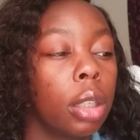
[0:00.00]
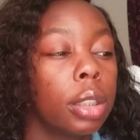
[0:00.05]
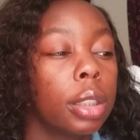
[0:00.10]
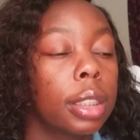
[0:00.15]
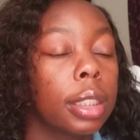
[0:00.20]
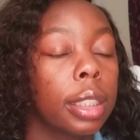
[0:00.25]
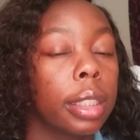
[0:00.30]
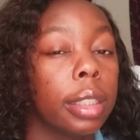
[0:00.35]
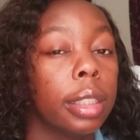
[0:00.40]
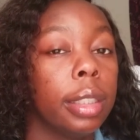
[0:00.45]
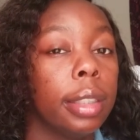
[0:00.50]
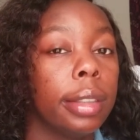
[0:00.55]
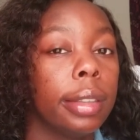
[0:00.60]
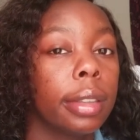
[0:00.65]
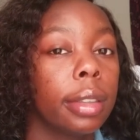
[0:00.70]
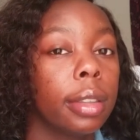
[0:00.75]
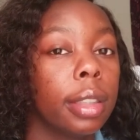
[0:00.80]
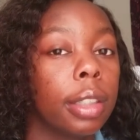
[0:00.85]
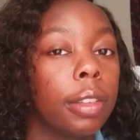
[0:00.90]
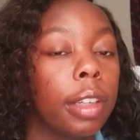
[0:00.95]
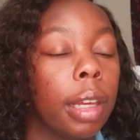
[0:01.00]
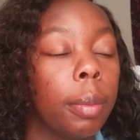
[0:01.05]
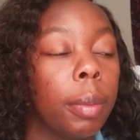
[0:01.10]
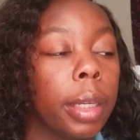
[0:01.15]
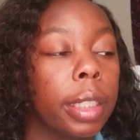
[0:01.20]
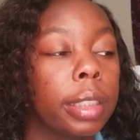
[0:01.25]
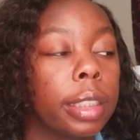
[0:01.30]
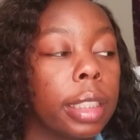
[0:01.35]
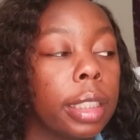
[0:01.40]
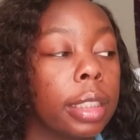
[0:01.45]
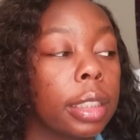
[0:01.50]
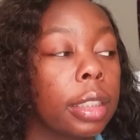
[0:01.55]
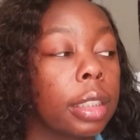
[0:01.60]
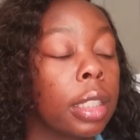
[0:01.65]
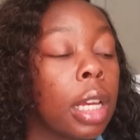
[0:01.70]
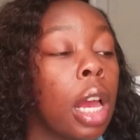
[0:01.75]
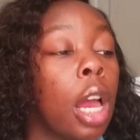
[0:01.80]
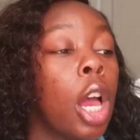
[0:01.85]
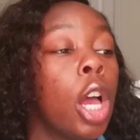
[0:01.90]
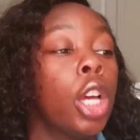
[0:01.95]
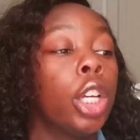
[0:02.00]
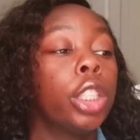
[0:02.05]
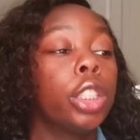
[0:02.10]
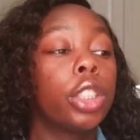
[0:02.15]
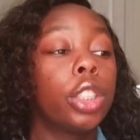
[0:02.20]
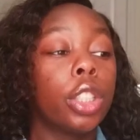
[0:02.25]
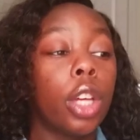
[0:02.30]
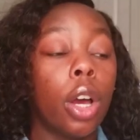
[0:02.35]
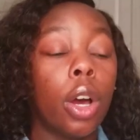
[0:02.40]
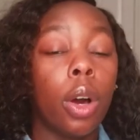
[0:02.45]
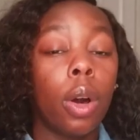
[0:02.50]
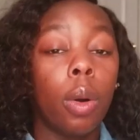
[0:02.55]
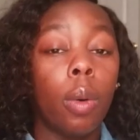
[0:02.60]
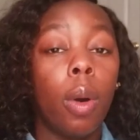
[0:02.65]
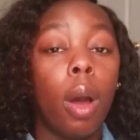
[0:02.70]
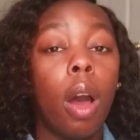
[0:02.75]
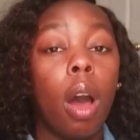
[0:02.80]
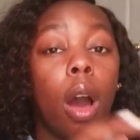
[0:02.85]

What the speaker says: sleek, if that makes sense. So,